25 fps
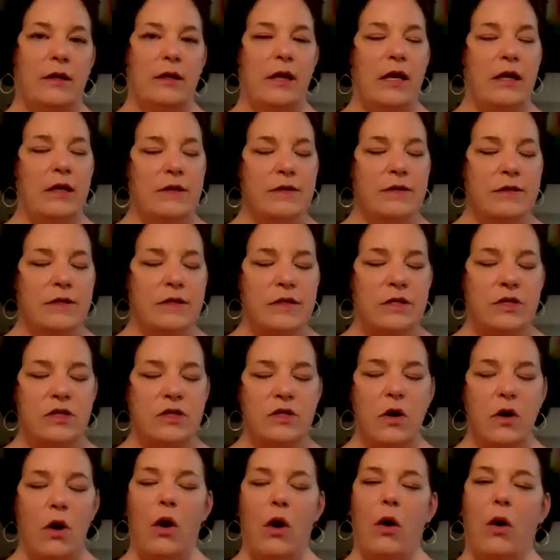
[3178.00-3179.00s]
It is
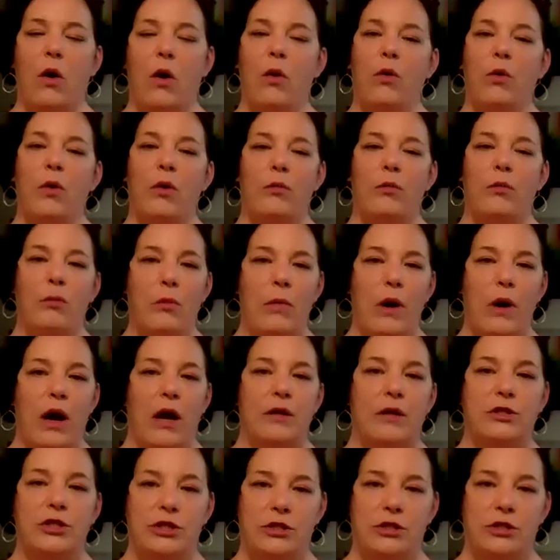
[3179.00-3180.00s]
so
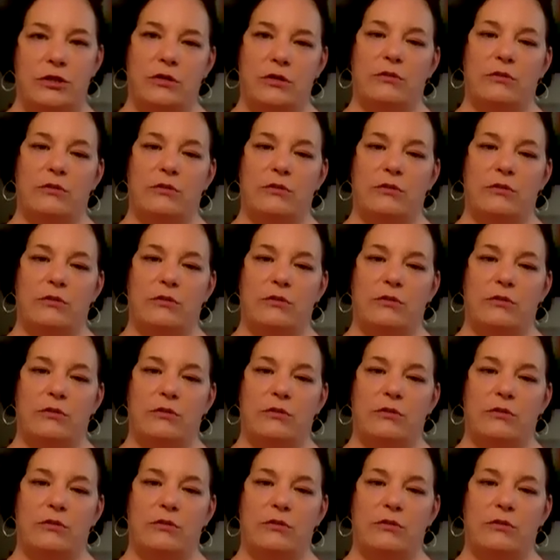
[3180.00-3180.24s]
much